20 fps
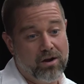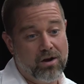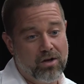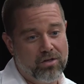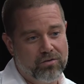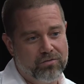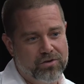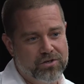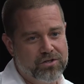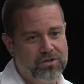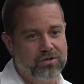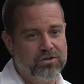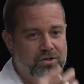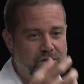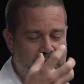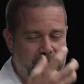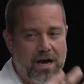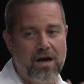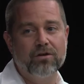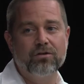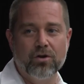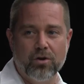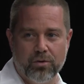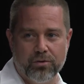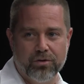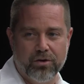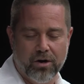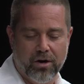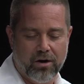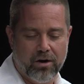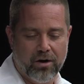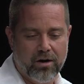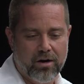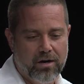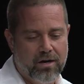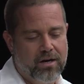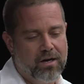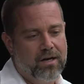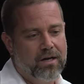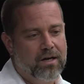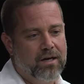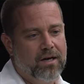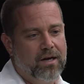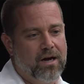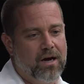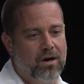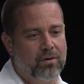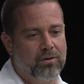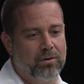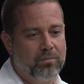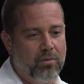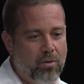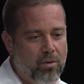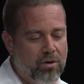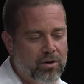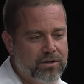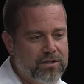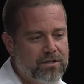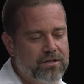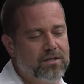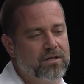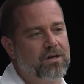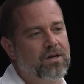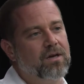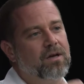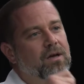other visitors to download their reports,